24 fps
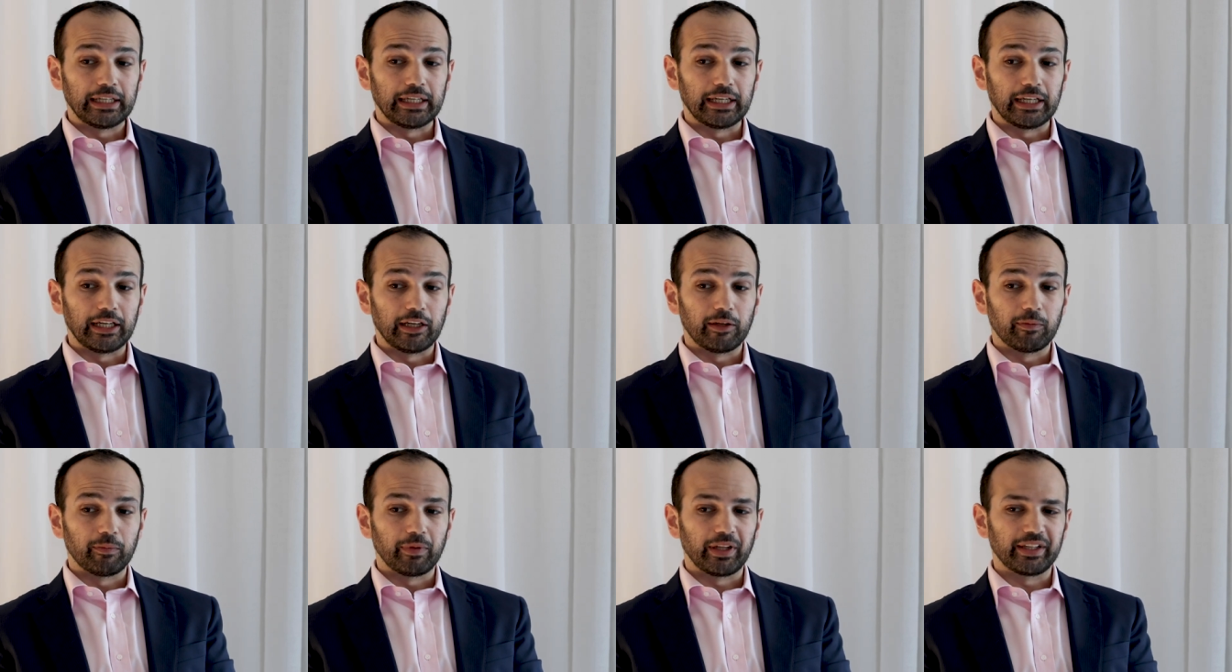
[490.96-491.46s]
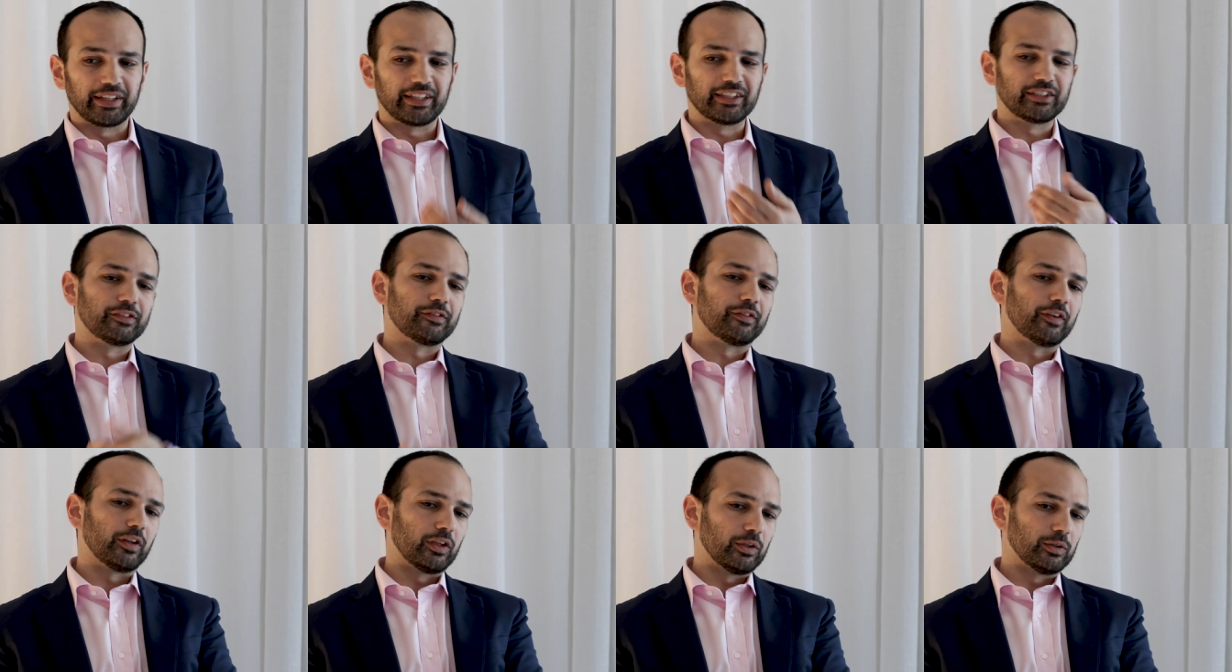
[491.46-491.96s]
Um, and
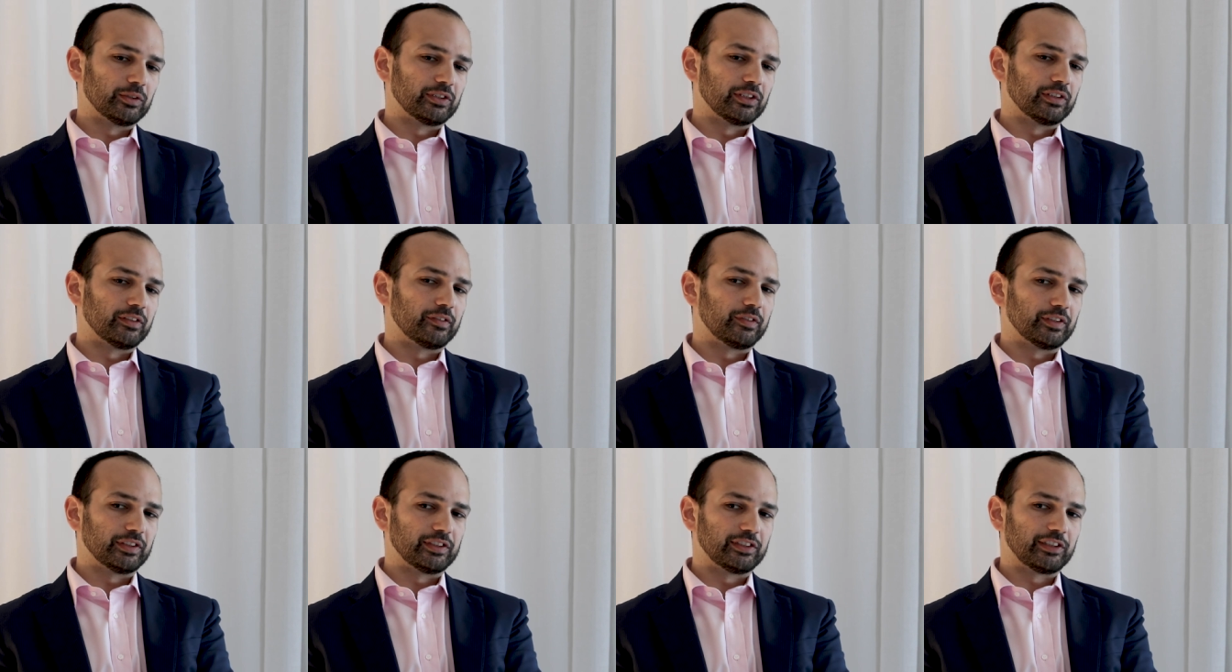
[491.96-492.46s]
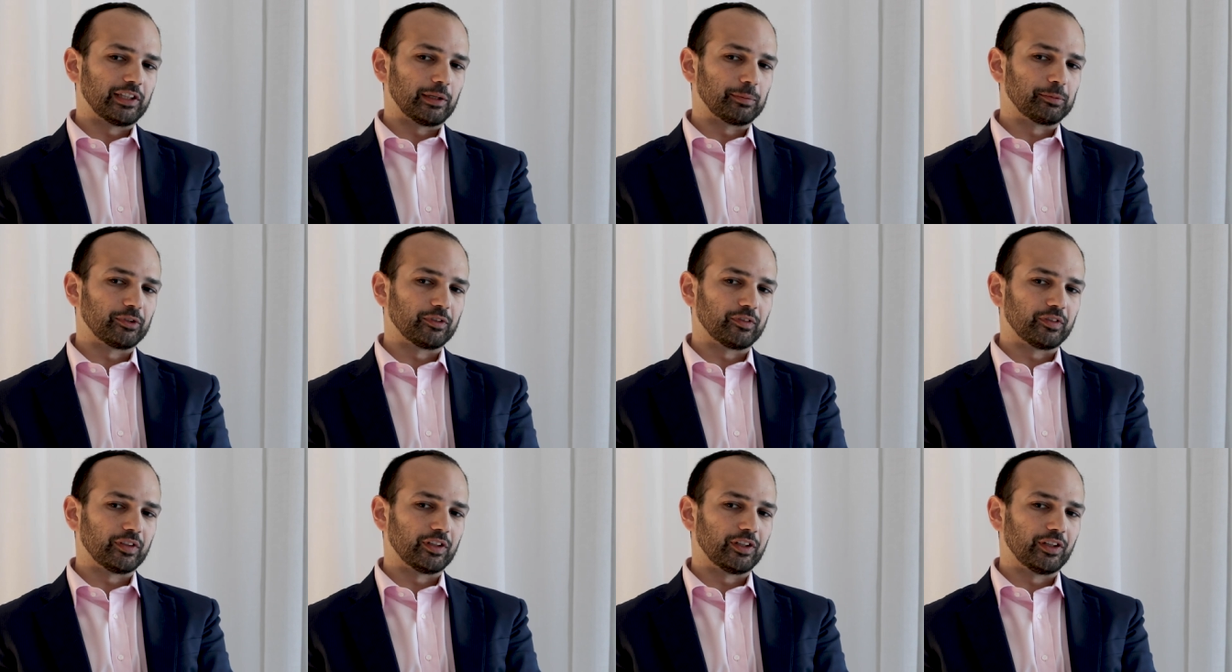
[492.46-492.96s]
this follows in the
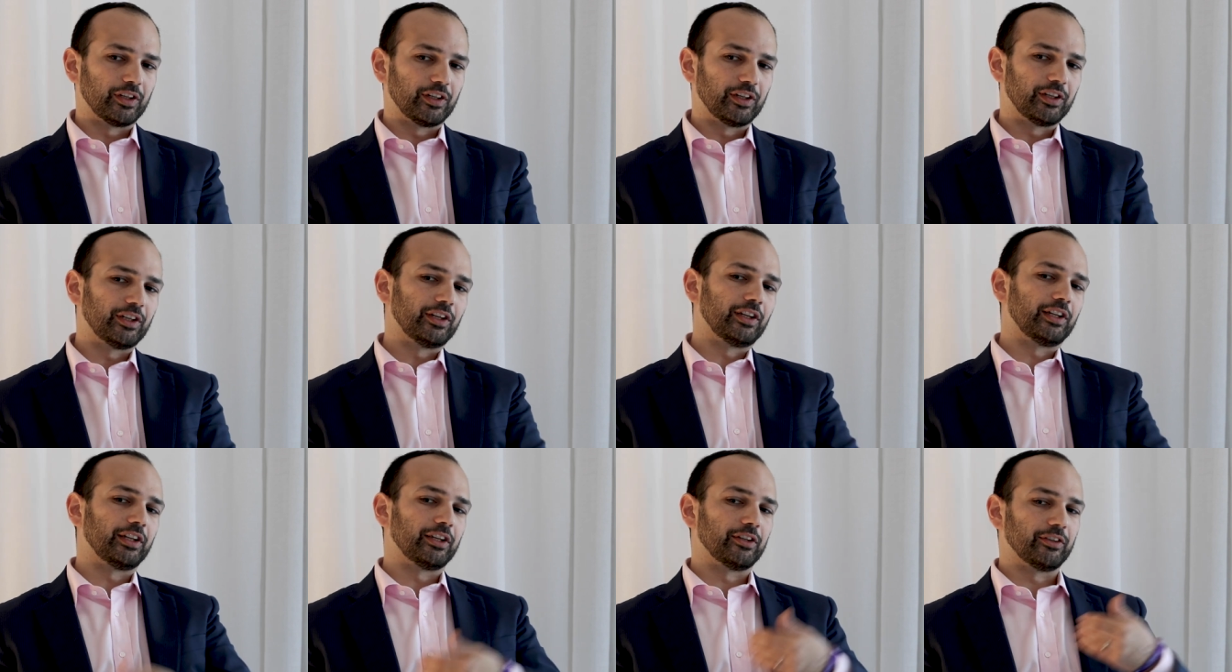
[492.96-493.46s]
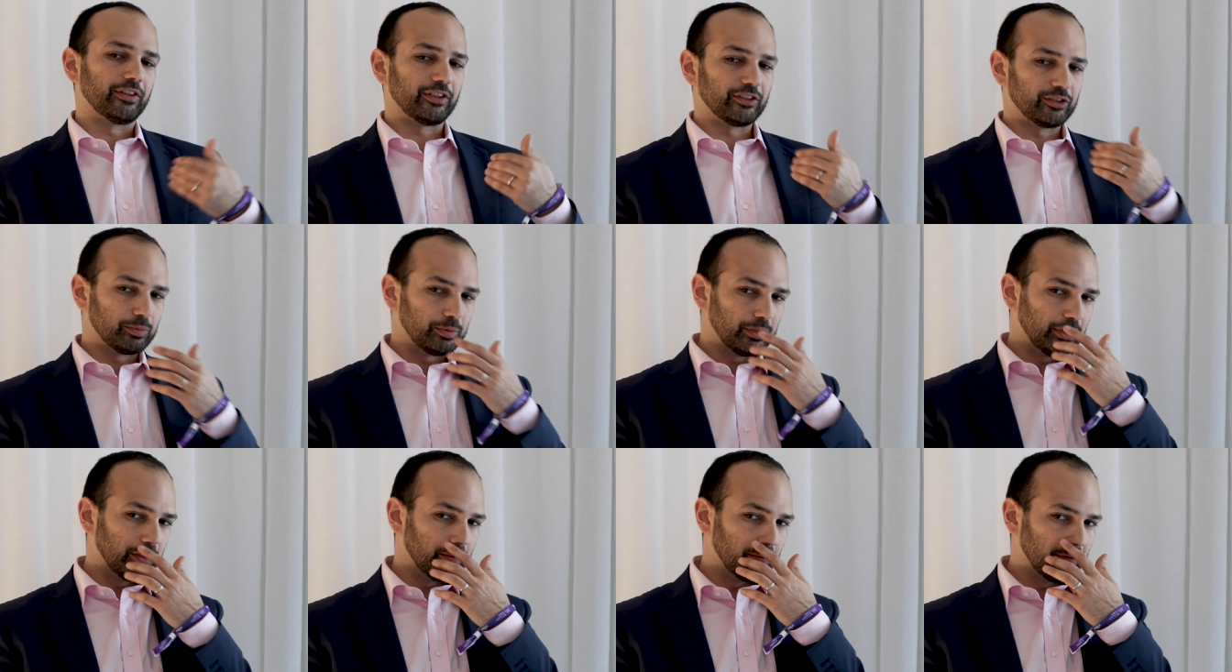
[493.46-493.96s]
footsteps of our earlier
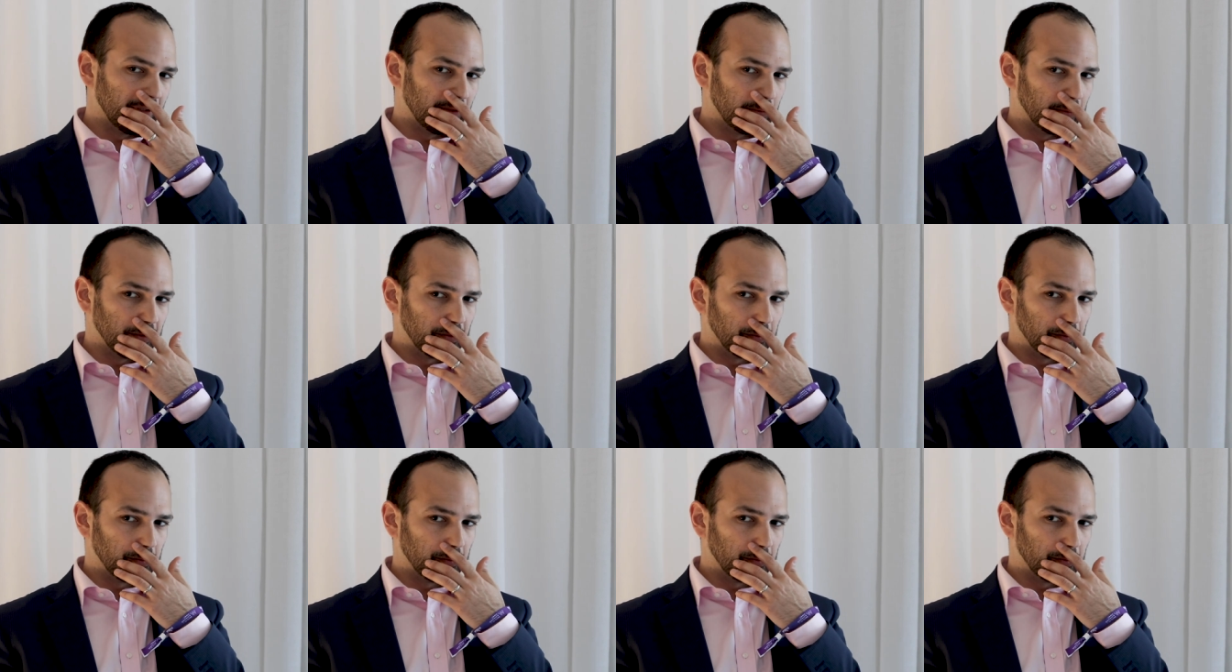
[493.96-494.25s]
experiment,